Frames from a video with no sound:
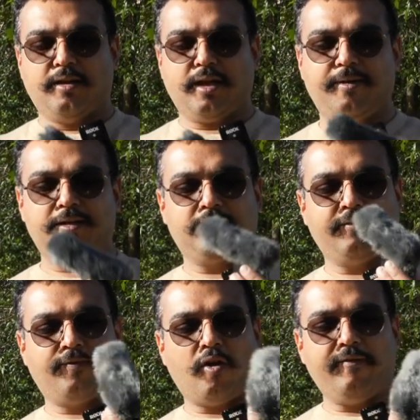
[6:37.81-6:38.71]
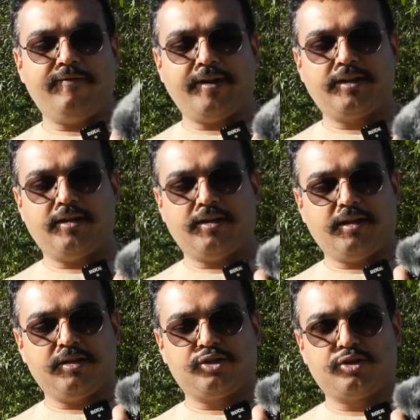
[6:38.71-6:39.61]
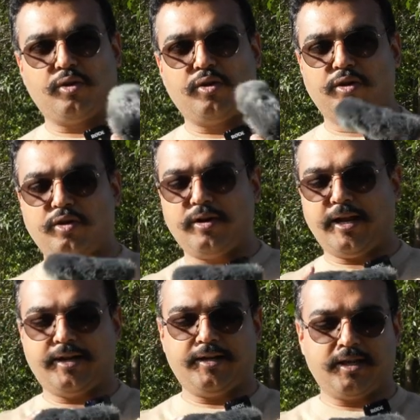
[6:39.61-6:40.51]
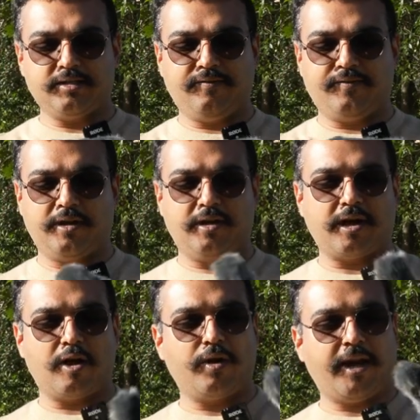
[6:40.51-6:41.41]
I mean, the form factor is so good and it doesn't fiddle around.